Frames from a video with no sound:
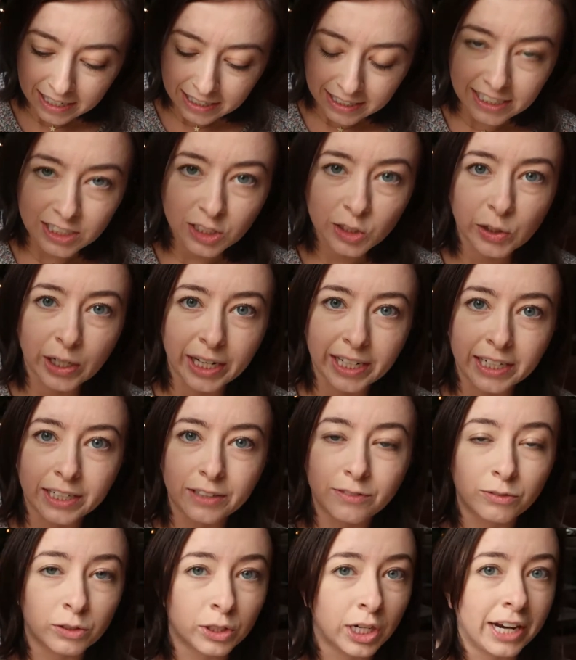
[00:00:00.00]
gets credit
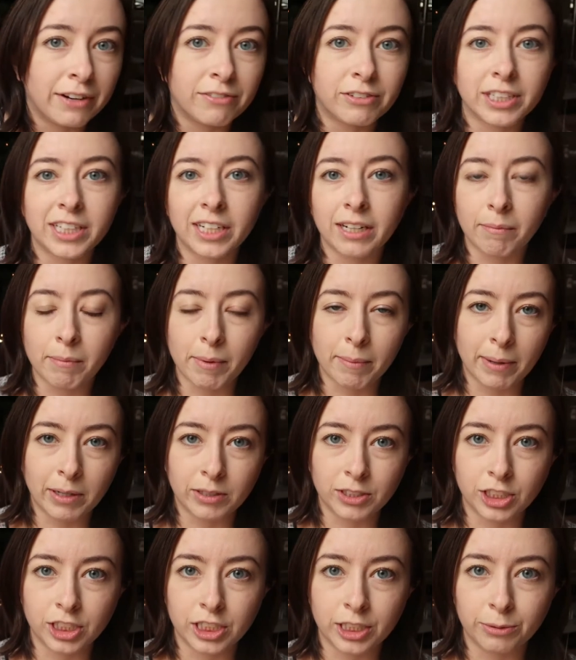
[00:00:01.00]
for everything I'm about
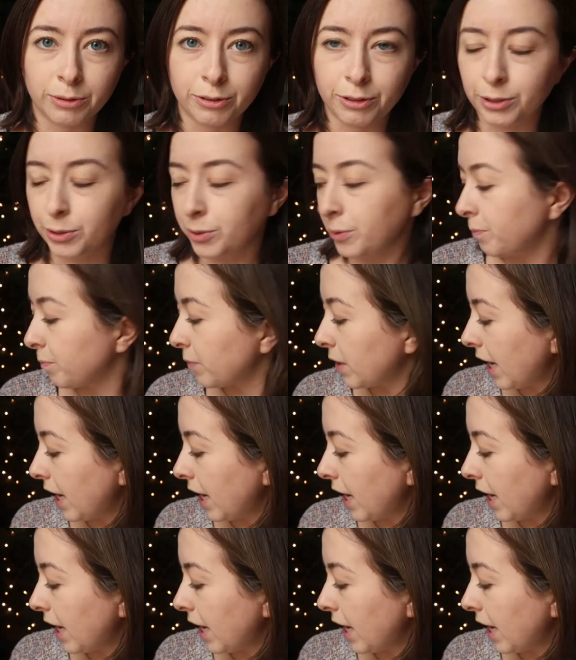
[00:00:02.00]
to share with you.